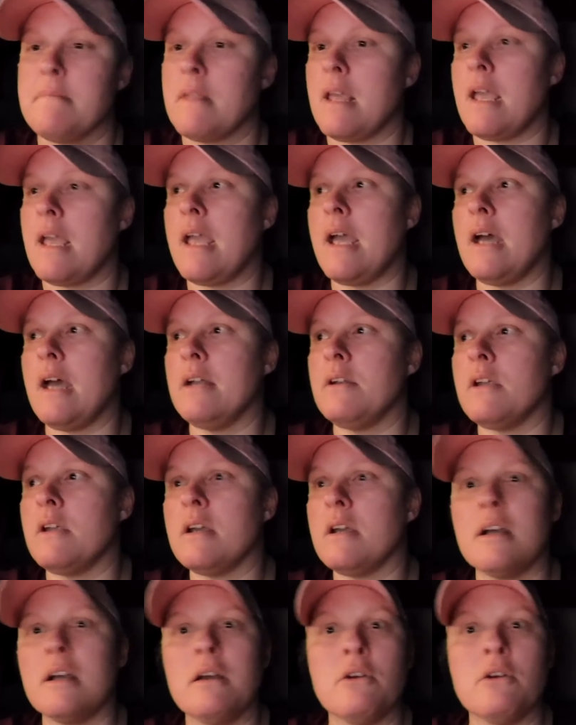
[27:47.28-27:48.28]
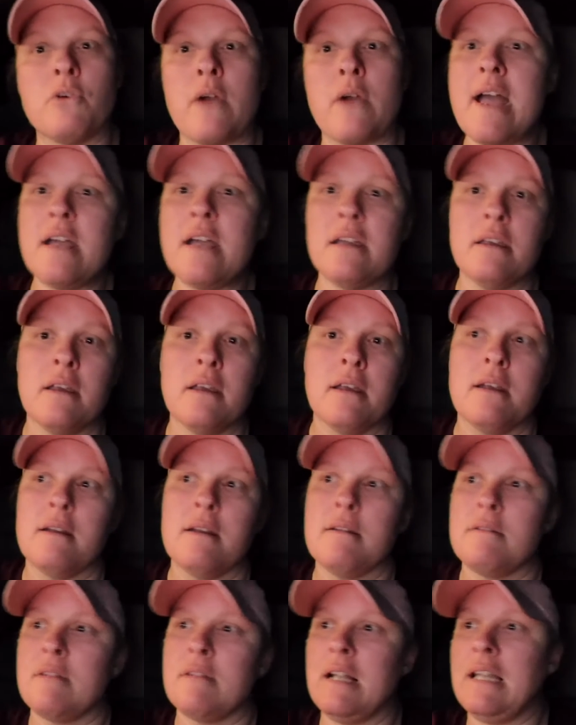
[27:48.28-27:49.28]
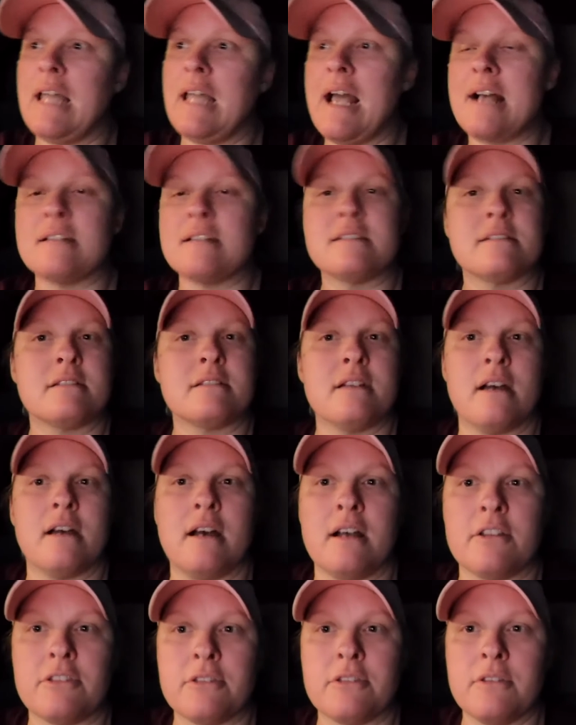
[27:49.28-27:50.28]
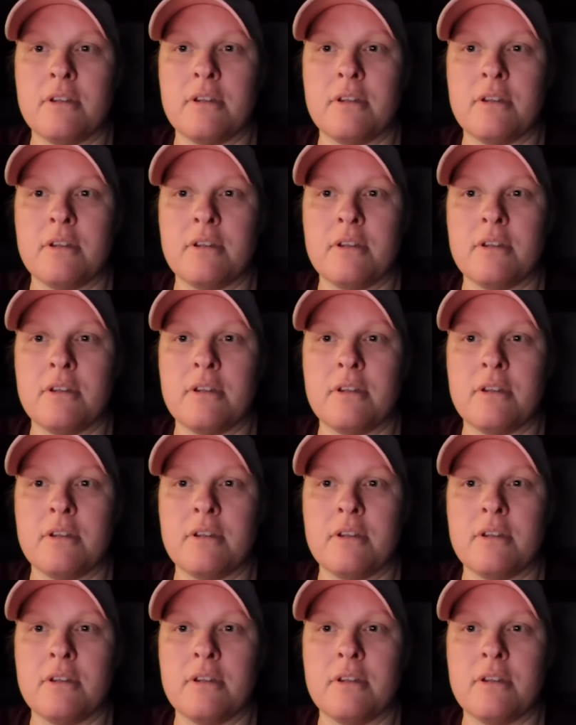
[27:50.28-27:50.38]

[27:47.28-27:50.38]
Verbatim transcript: And Greg, the last uh,